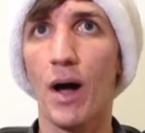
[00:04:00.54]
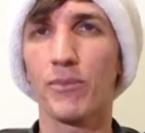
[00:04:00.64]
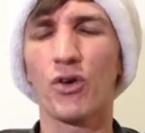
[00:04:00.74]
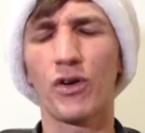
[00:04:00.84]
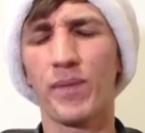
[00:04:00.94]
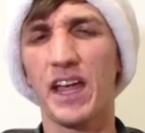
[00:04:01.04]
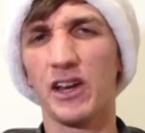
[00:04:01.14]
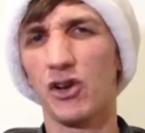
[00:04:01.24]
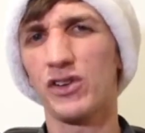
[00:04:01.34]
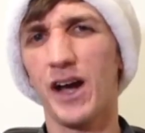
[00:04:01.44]
I'm going to be
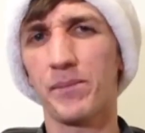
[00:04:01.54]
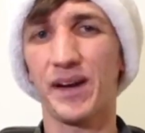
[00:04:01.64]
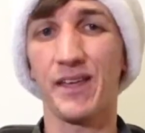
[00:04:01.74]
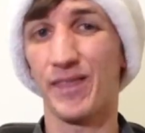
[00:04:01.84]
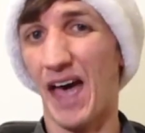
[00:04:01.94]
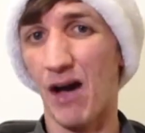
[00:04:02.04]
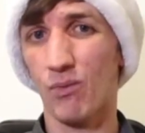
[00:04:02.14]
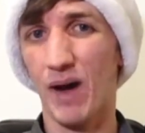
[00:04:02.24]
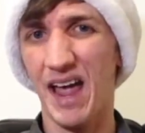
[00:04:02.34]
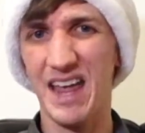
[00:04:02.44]
in good company that
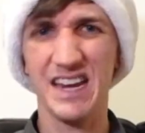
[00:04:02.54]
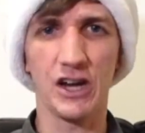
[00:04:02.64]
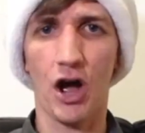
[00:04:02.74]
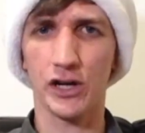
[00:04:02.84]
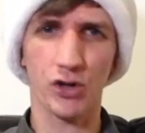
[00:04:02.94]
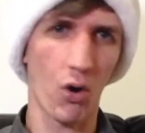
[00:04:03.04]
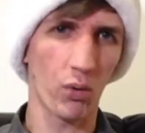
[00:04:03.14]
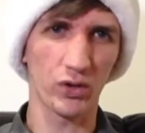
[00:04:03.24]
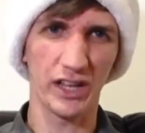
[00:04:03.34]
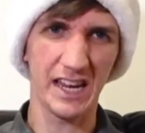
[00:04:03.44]
way, not
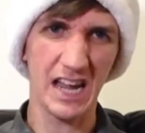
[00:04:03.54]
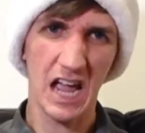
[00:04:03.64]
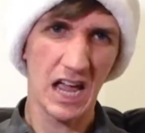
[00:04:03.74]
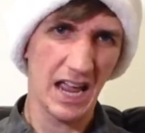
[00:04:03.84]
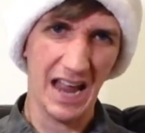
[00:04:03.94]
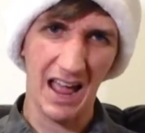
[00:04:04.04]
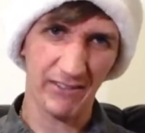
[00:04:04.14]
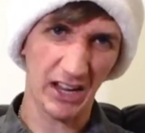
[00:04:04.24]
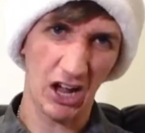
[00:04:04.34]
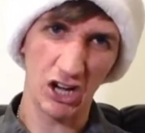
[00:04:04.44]
totally
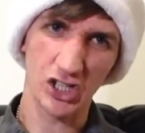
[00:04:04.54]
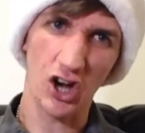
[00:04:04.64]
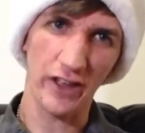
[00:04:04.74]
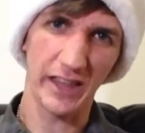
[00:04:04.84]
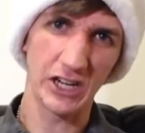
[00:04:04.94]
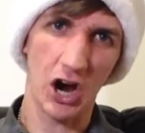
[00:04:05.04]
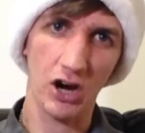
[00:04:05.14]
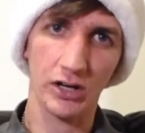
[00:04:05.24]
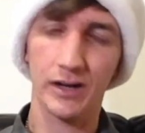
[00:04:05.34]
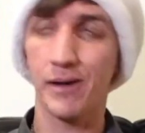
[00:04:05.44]
having a shot in the
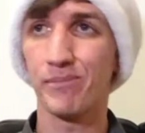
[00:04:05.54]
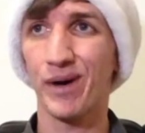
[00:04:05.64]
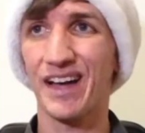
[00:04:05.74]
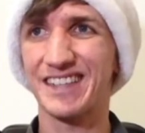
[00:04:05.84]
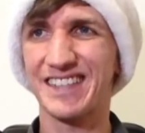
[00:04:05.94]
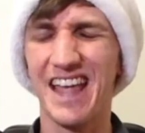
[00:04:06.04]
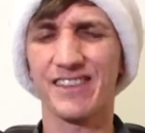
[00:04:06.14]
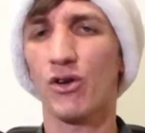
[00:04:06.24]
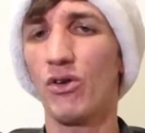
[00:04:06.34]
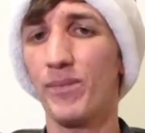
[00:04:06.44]
dark, but
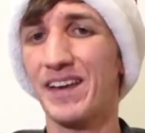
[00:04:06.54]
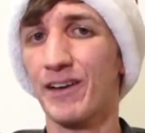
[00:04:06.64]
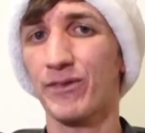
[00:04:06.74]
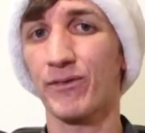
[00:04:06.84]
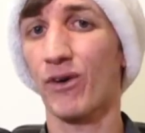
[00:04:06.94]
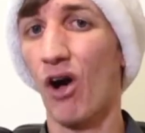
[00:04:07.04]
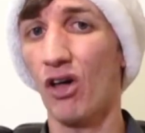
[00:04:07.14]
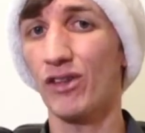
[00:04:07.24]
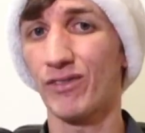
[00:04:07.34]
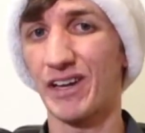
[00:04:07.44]
it's going to be different for
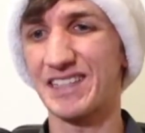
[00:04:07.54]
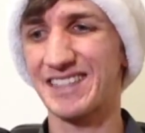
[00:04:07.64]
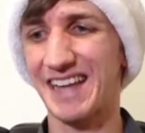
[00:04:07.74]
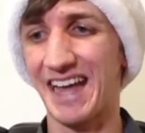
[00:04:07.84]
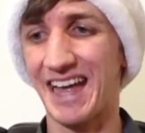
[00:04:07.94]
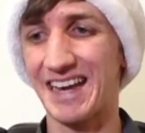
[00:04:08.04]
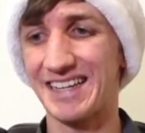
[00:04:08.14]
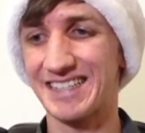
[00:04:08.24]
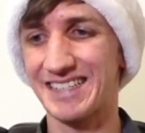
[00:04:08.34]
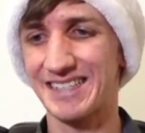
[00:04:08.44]
all of us,
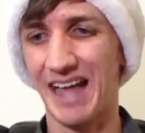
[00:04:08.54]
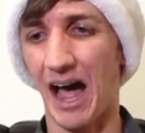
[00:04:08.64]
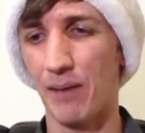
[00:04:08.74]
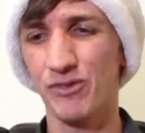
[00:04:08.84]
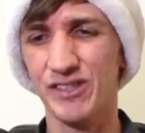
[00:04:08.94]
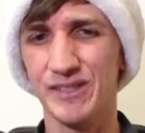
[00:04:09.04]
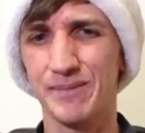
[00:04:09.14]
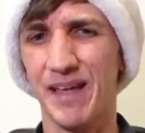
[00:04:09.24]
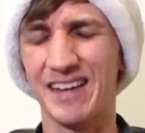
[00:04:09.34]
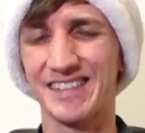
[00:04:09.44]
and I'm just
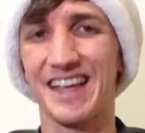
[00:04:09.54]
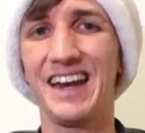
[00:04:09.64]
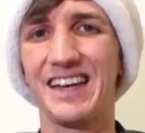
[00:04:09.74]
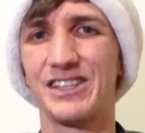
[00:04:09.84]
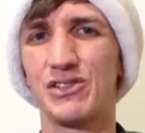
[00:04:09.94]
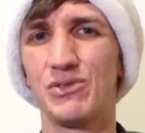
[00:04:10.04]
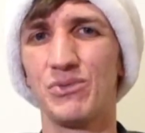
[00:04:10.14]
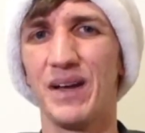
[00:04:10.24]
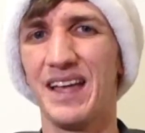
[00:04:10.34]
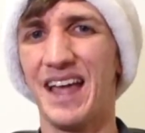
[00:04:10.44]
excited
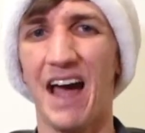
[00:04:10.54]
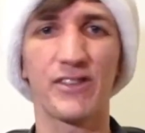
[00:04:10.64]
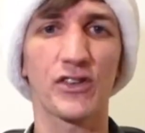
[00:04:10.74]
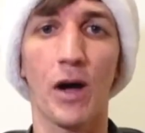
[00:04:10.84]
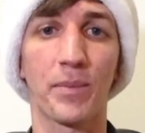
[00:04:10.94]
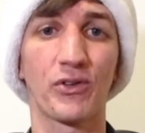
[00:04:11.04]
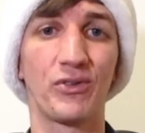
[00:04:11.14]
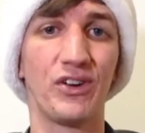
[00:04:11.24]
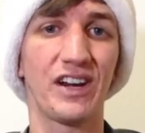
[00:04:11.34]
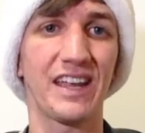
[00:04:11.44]
to have this
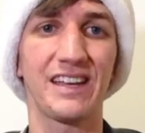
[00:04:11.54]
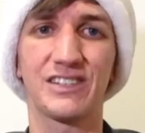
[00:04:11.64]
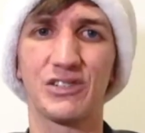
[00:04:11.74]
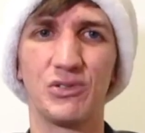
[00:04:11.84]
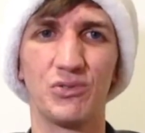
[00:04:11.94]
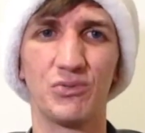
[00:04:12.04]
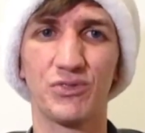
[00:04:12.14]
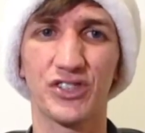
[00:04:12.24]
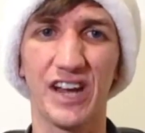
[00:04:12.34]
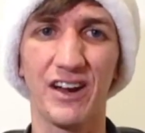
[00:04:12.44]
opportunity to
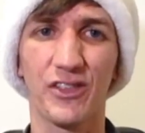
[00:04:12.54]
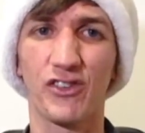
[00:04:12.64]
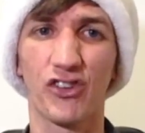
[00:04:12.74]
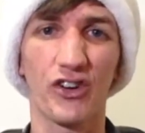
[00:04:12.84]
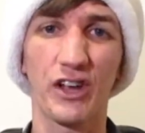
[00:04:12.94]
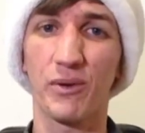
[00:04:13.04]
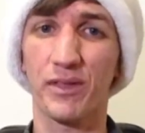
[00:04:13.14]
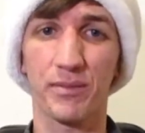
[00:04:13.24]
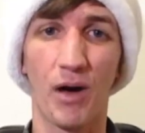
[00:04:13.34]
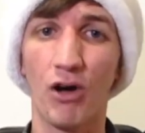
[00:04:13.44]
share the journey with
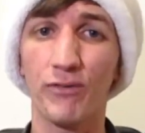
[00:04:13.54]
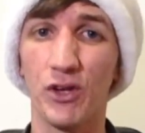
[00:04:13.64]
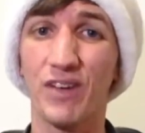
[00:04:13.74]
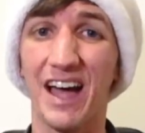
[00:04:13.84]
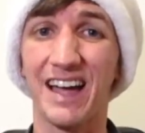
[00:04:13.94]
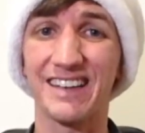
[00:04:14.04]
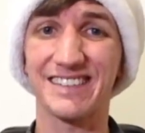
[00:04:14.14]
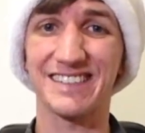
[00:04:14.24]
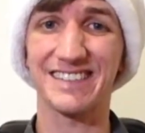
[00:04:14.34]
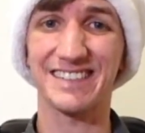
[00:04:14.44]
all of you guys.